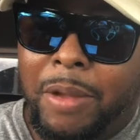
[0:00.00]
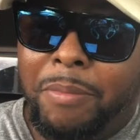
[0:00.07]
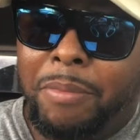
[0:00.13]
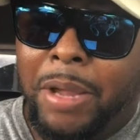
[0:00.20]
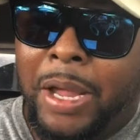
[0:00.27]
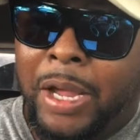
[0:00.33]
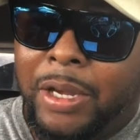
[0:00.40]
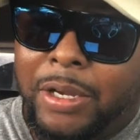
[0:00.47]
I'm
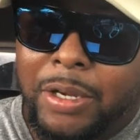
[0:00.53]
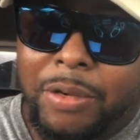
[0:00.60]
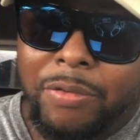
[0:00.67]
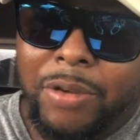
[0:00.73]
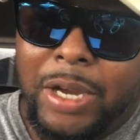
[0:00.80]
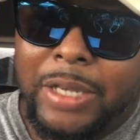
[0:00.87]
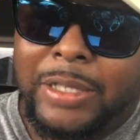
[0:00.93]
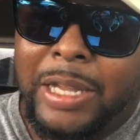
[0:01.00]
back.
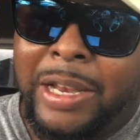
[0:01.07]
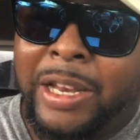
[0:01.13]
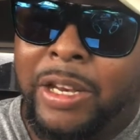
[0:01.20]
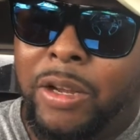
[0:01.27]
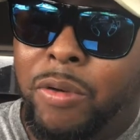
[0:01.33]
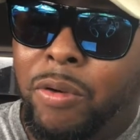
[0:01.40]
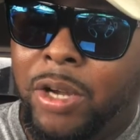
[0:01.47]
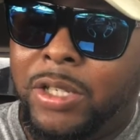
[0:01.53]
You guys had
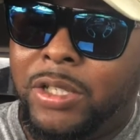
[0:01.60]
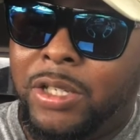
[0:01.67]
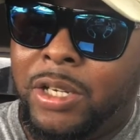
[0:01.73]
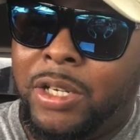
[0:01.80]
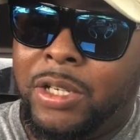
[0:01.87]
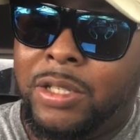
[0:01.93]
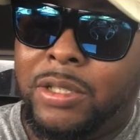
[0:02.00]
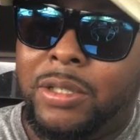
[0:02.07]
any
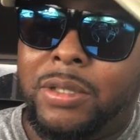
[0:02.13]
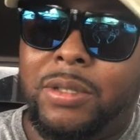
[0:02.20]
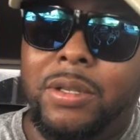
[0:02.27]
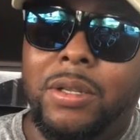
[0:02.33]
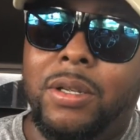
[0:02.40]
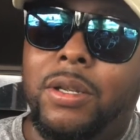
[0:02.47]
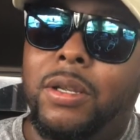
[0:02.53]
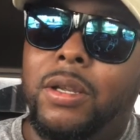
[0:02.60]
questions,
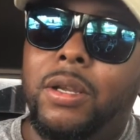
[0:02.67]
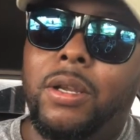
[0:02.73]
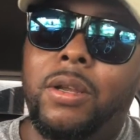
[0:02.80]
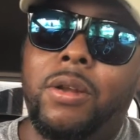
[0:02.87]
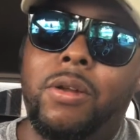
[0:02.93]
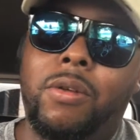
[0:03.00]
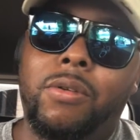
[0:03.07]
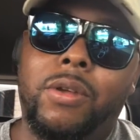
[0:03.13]

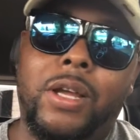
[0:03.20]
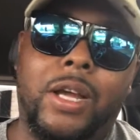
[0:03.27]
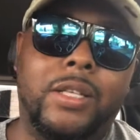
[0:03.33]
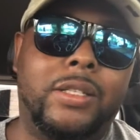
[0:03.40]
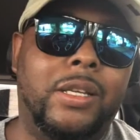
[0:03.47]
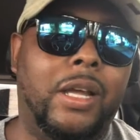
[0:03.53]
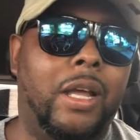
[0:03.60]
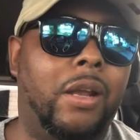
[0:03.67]
you know, you
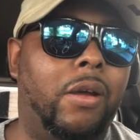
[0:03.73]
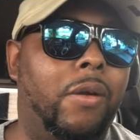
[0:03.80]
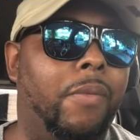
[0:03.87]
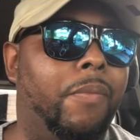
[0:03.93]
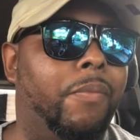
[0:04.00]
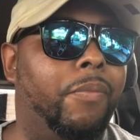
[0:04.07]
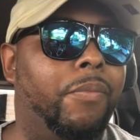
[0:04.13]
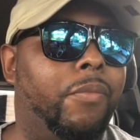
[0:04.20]
guys got
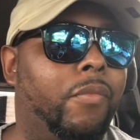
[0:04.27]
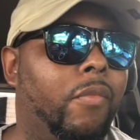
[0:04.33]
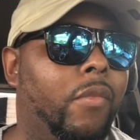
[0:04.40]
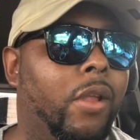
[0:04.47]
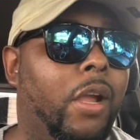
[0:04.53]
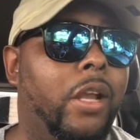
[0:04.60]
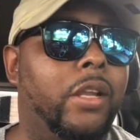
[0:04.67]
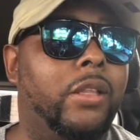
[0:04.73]

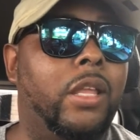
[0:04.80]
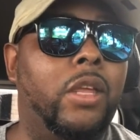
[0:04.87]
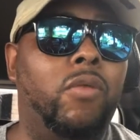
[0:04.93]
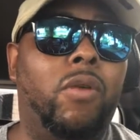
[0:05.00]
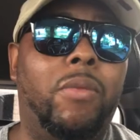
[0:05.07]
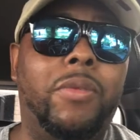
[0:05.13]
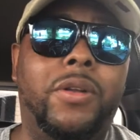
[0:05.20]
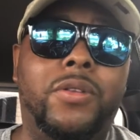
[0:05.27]
anything
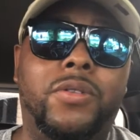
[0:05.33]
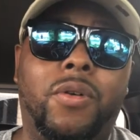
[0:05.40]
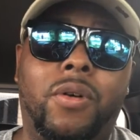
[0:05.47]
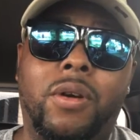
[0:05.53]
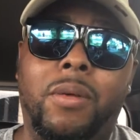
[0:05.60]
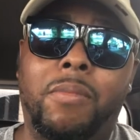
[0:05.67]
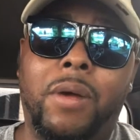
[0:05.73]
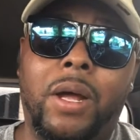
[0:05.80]
you want me to
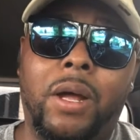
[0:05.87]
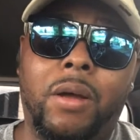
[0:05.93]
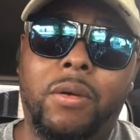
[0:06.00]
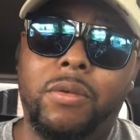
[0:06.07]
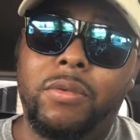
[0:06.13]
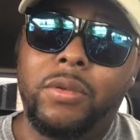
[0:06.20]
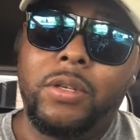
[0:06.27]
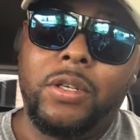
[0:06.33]
talk
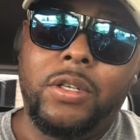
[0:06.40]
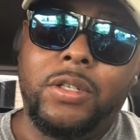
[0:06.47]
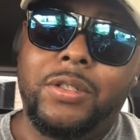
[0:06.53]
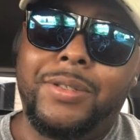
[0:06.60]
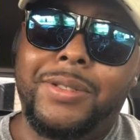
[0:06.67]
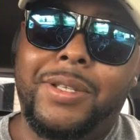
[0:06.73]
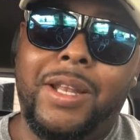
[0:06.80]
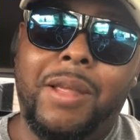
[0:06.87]
about,
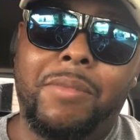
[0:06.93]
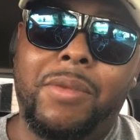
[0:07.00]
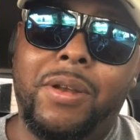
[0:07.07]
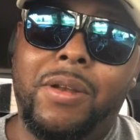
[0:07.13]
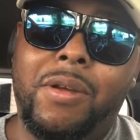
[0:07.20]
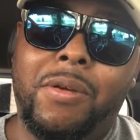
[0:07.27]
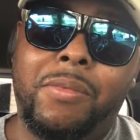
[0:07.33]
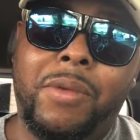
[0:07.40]
just let me
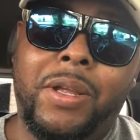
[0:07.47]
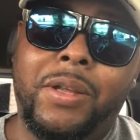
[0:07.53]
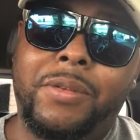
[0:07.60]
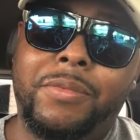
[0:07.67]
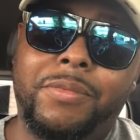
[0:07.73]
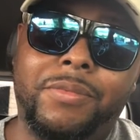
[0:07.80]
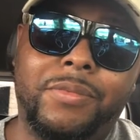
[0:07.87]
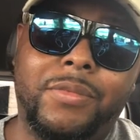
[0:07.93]
know,
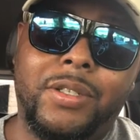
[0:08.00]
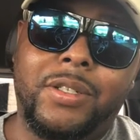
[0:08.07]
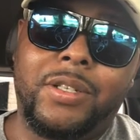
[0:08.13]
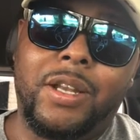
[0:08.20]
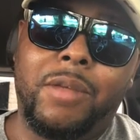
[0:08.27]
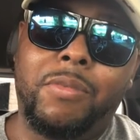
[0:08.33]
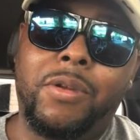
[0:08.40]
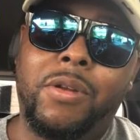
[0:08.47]
man.
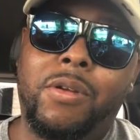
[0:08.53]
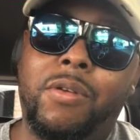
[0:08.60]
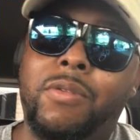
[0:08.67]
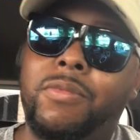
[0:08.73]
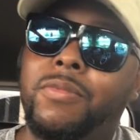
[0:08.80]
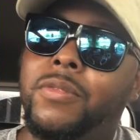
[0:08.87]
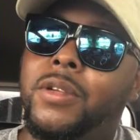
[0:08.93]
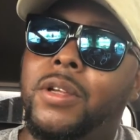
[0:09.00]
Just let me know.
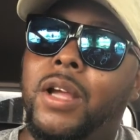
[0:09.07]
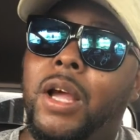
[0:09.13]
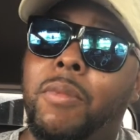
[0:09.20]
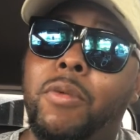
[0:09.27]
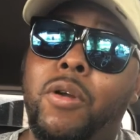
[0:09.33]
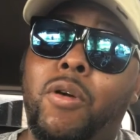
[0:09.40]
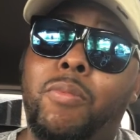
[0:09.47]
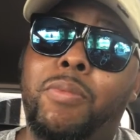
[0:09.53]

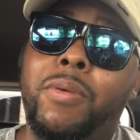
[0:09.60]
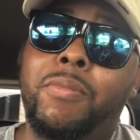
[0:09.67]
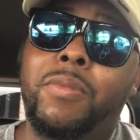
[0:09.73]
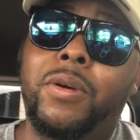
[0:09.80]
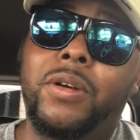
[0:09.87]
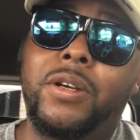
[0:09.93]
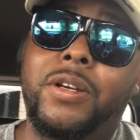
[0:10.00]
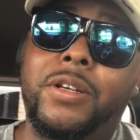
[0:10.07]
I'm an open
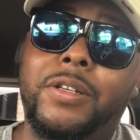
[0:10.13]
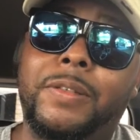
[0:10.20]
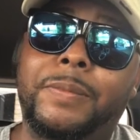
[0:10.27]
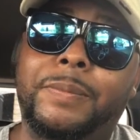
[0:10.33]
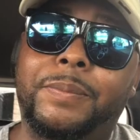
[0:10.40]
book.